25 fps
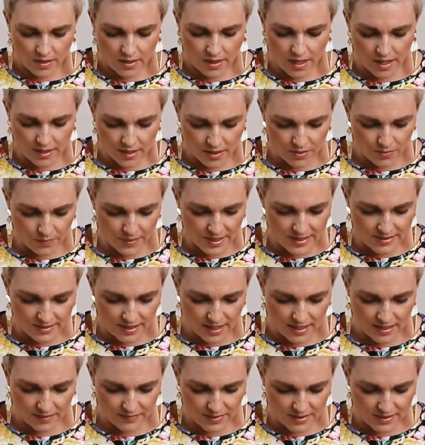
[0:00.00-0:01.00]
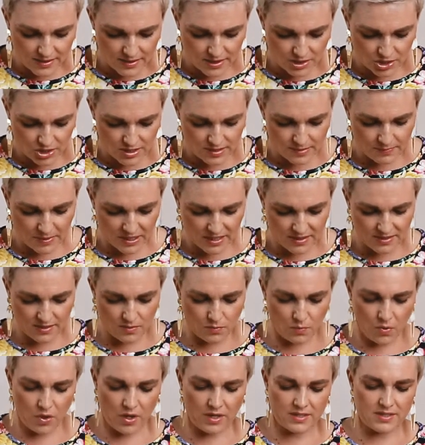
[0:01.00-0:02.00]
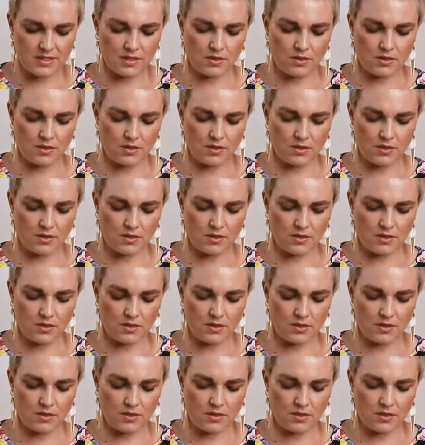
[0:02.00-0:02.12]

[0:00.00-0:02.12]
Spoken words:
another reason I love this dish is because it works